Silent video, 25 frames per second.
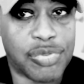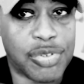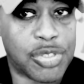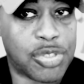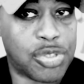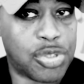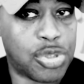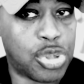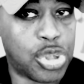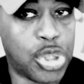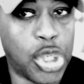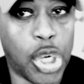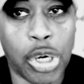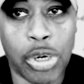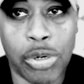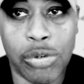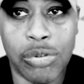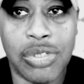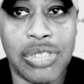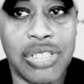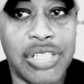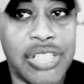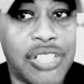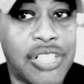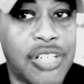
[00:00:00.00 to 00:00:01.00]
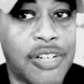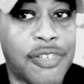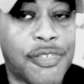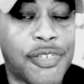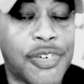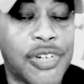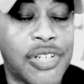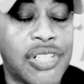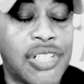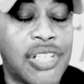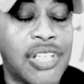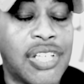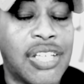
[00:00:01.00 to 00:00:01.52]
were totally
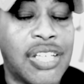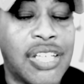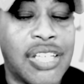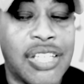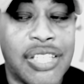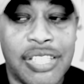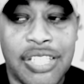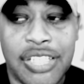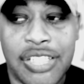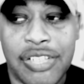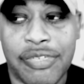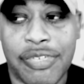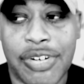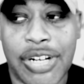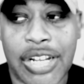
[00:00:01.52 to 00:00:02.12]
different than the